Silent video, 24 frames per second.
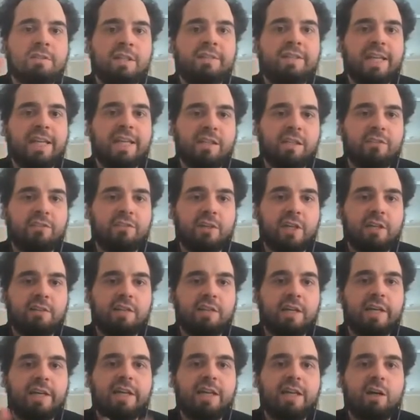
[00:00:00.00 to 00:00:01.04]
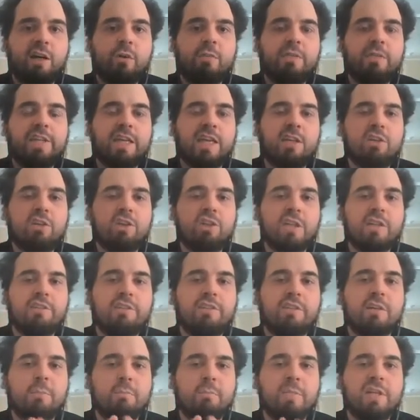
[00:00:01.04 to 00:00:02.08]
the data center and how we
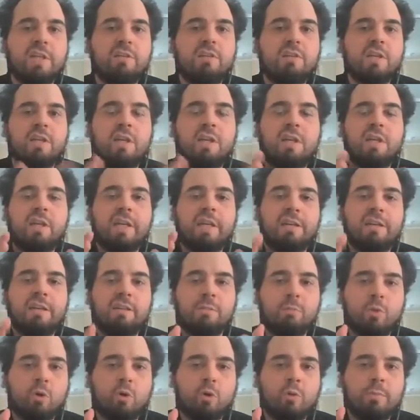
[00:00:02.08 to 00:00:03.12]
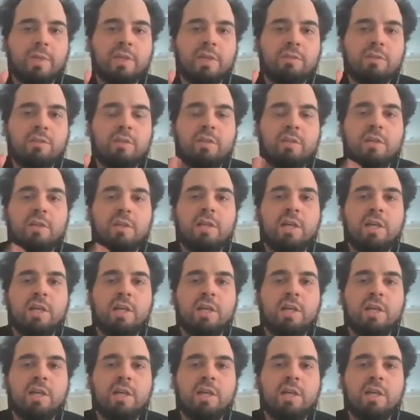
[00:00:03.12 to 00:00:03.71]
actually submit at the moment